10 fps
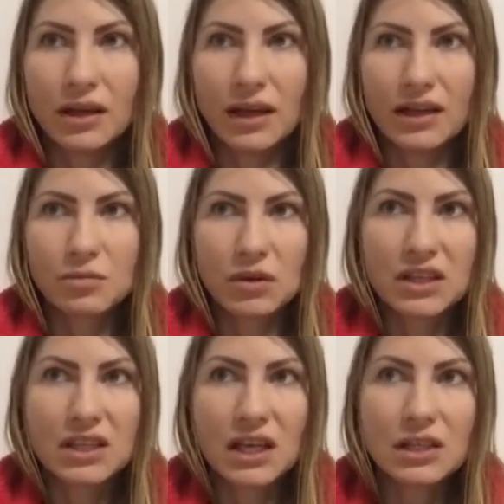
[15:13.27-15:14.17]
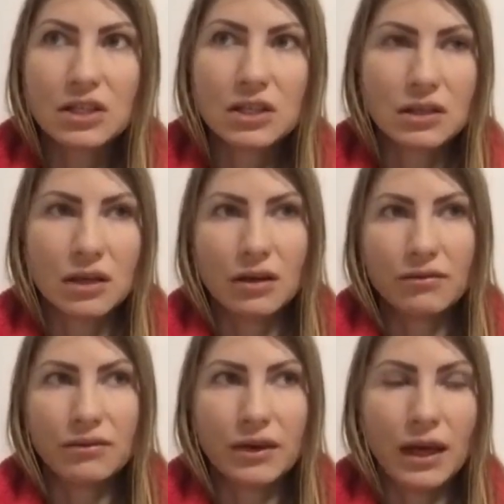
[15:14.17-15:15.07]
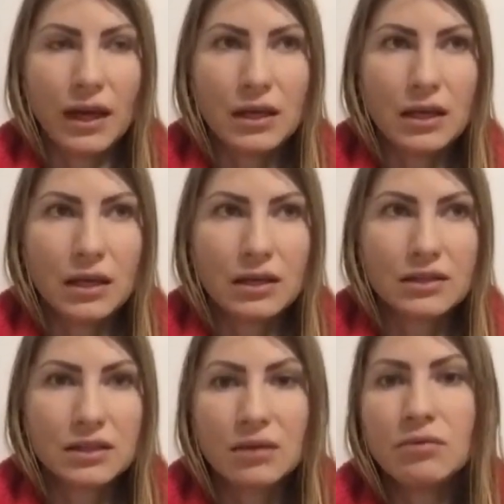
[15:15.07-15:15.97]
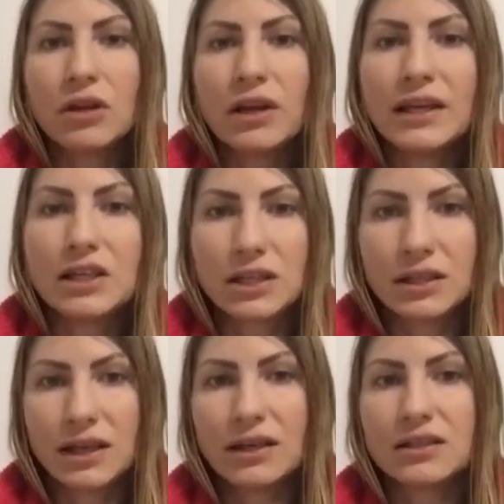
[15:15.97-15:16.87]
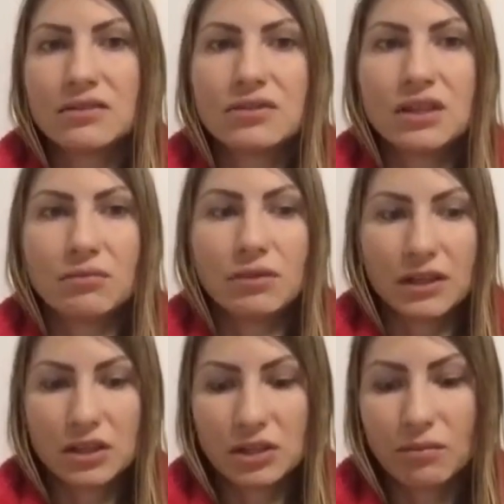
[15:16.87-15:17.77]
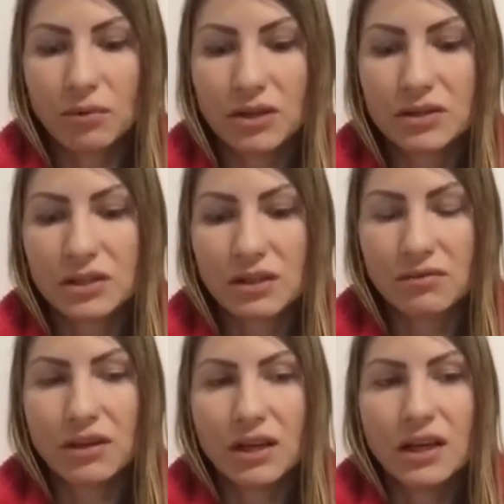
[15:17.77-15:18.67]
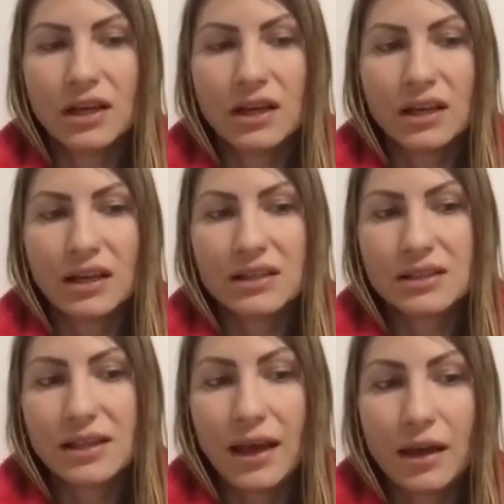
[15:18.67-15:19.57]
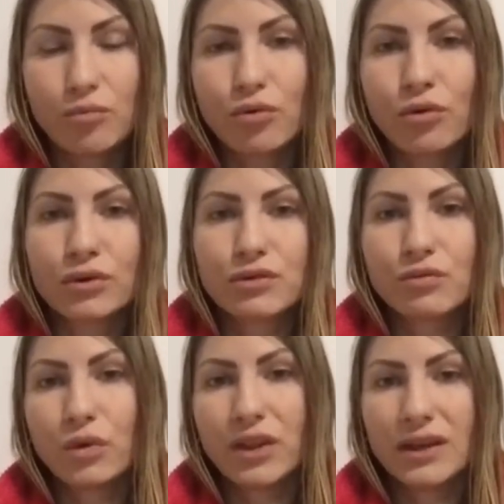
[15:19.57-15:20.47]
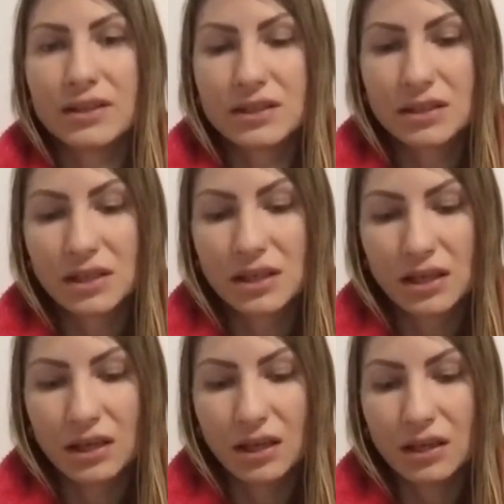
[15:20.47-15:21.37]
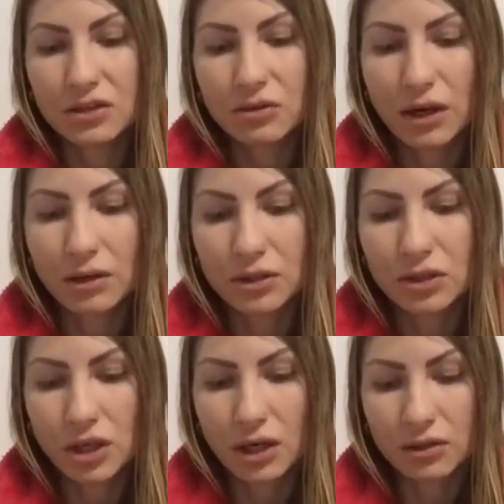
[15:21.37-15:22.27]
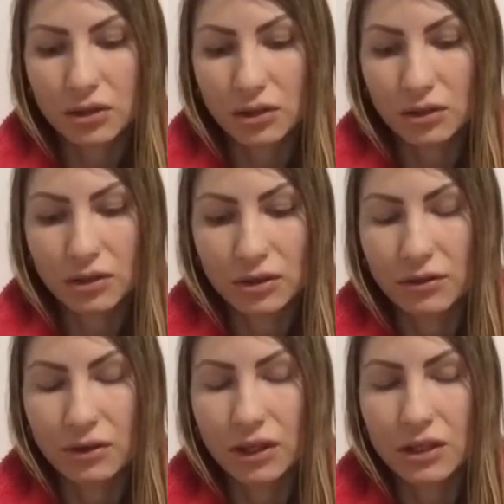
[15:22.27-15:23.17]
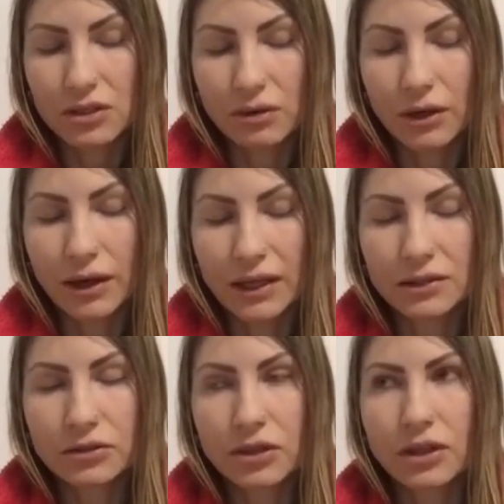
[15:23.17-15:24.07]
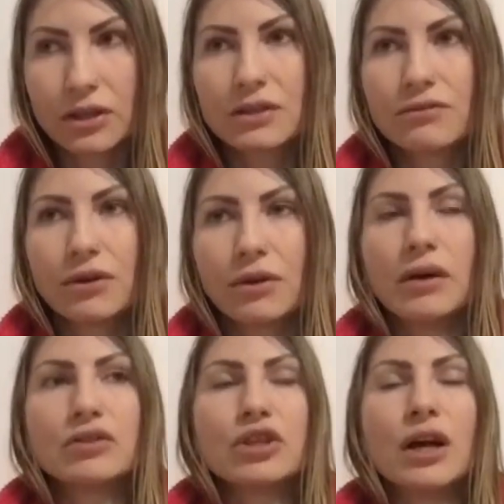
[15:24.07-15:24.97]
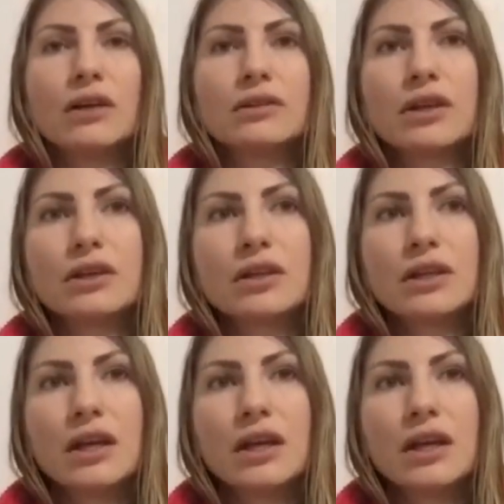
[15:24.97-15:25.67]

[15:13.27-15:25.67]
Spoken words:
expectation of a stimulation, negative stimulation or positive, is there brought with us into our childhood, into our adulthood, from our childhood.